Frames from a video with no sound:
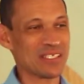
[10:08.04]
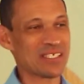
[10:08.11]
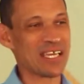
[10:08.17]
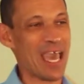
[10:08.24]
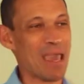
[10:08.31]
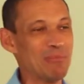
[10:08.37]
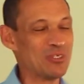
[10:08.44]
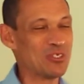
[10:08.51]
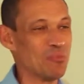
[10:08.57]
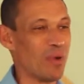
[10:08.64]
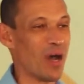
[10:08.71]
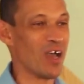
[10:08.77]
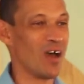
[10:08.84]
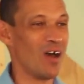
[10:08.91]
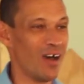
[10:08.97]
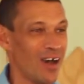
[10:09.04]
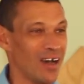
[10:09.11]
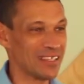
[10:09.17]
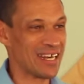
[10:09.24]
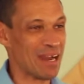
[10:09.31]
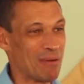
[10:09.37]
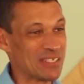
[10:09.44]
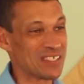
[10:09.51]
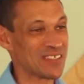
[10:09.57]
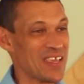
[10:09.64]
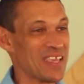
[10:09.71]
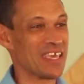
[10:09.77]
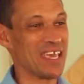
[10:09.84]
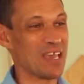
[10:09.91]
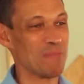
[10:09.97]
just came to my heart, and I was
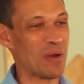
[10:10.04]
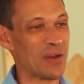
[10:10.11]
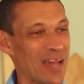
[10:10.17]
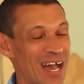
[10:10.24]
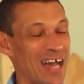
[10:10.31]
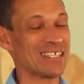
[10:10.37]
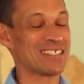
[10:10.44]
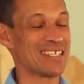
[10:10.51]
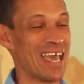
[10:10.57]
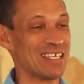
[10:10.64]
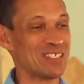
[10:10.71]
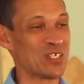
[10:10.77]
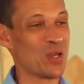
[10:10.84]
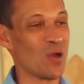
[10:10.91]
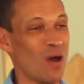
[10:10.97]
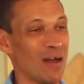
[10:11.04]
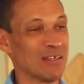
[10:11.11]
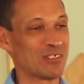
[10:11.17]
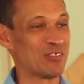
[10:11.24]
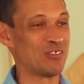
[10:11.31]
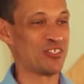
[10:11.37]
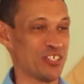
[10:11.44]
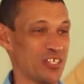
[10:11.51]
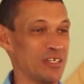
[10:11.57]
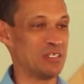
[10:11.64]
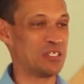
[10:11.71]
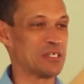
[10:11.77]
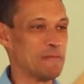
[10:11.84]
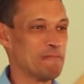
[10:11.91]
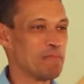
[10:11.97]
thinking about us as God's
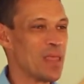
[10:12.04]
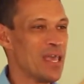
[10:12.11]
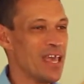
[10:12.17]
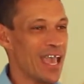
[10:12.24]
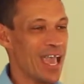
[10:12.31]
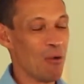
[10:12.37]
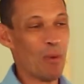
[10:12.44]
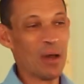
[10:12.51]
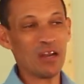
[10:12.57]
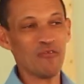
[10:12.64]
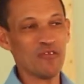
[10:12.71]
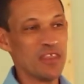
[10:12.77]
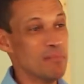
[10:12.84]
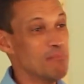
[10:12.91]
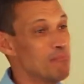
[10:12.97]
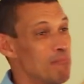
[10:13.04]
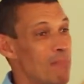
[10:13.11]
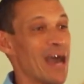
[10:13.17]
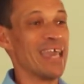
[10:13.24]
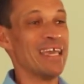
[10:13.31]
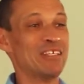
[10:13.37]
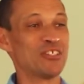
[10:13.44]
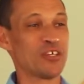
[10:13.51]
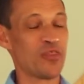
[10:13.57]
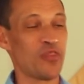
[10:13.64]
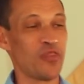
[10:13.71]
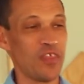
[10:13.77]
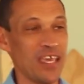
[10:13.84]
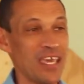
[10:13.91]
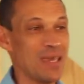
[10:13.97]
church. And one of the major
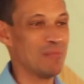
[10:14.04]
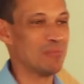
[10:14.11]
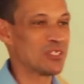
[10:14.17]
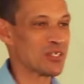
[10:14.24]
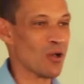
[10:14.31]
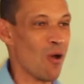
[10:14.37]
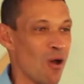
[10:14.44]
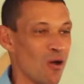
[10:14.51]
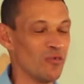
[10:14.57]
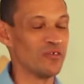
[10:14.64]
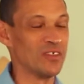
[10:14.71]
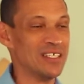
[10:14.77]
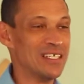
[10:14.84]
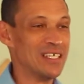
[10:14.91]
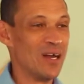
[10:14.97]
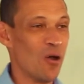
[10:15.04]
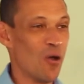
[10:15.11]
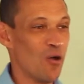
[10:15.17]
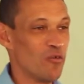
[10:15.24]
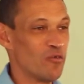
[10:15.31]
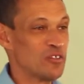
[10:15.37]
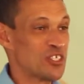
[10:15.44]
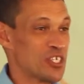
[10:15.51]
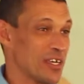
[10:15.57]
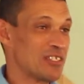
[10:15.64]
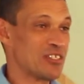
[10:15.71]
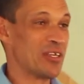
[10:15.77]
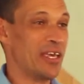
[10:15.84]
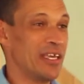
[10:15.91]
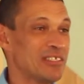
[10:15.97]
themes of
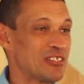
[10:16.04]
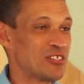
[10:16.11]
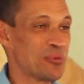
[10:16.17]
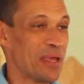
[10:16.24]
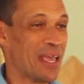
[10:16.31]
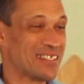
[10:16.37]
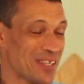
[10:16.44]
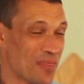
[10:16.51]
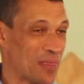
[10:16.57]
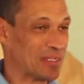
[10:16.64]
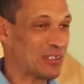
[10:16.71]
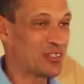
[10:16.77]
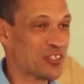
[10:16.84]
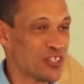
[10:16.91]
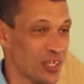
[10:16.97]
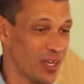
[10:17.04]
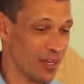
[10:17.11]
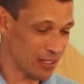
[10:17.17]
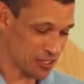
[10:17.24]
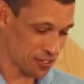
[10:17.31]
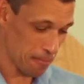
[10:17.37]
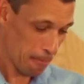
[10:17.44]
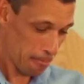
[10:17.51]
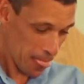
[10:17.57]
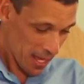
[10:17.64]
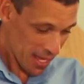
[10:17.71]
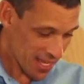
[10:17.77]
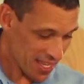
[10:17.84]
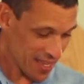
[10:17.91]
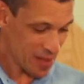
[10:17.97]
church history is that the church
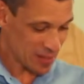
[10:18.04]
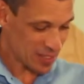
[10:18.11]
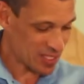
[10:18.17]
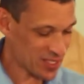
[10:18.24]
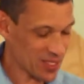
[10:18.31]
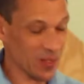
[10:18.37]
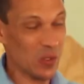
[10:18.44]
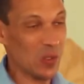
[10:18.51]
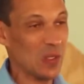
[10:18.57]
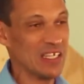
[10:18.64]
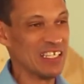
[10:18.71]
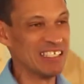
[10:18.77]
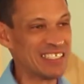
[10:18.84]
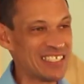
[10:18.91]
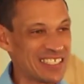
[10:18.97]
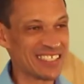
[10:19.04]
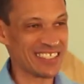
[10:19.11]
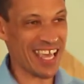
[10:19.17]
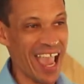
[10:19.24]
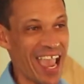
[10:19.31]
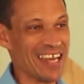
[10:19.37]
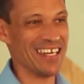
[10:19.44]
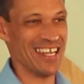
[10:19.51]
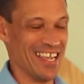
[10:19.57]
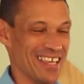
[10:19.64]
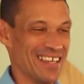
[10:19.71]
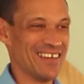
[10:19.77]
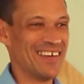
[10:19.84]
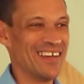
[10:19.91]
is still standing.